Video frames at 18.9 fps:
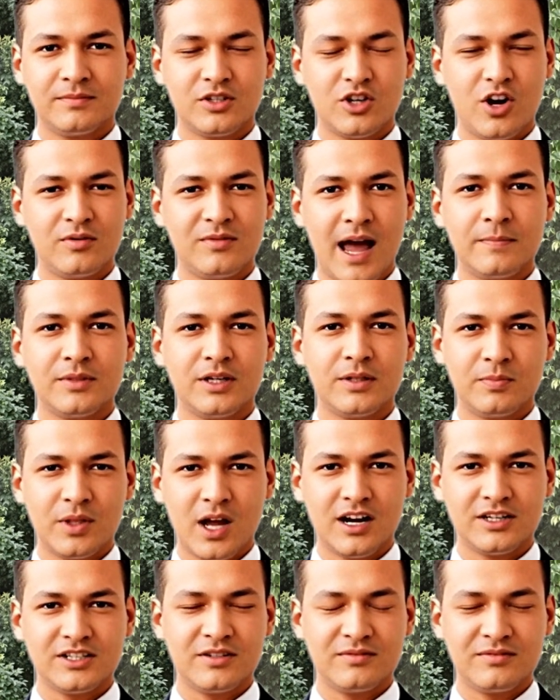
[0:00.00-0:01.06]
tolvaptan
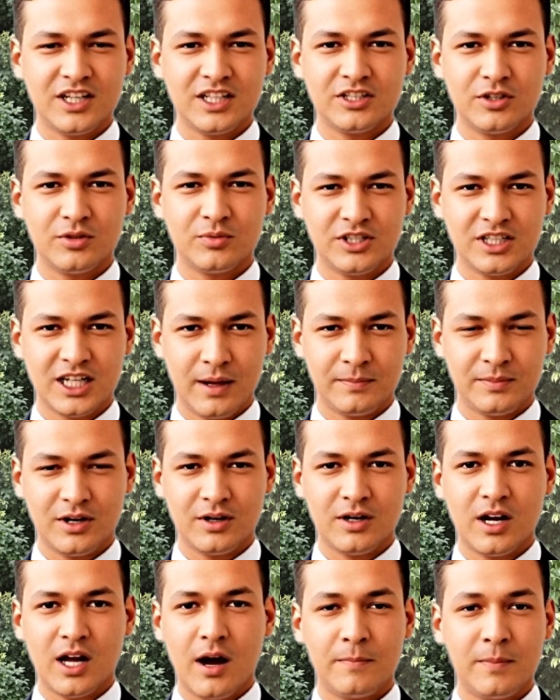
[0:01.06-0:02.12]
blocks the V2 receptor,
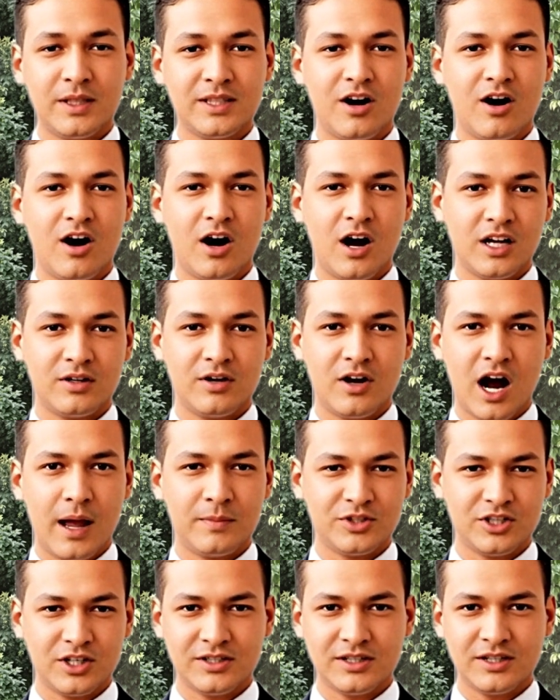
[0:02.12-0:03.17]
but there are other
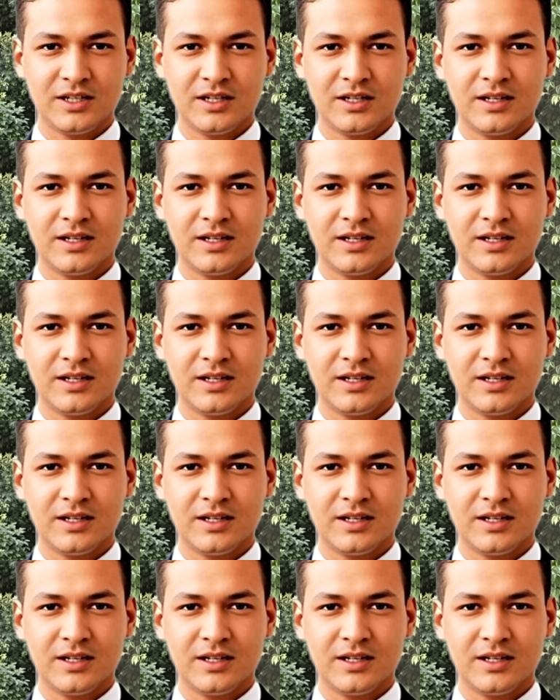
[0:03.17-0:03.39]
options.